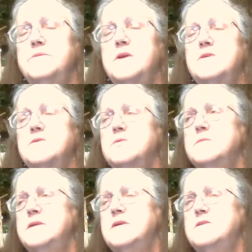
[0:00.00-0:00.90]
there's a
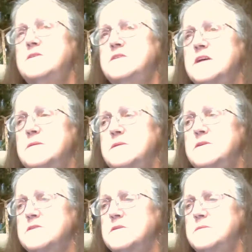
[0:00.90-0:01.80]
woman here, and she's telling me
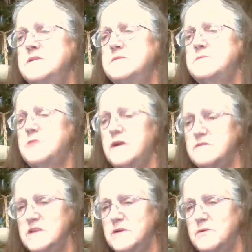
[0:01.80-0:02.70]
there's going to be some
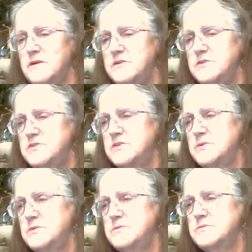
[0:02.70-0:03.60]
traveling around you
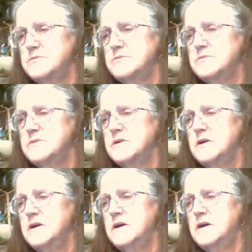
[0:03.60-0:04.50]
soon.
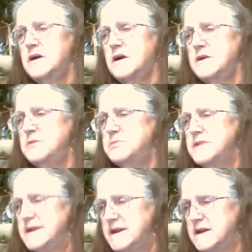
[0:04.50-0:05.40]
Are you
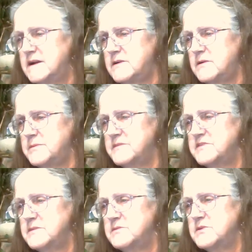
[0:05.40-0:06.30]
planning on a trip of
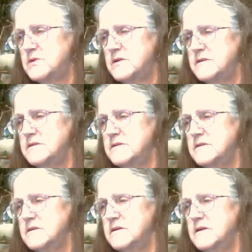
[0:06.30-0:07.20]
some sort?
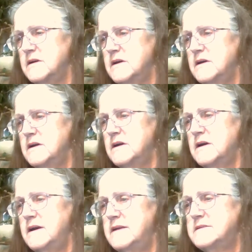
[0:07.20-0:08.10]

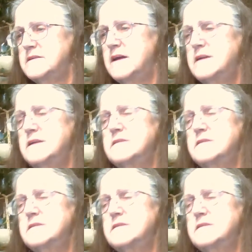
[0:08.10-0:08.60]
It's not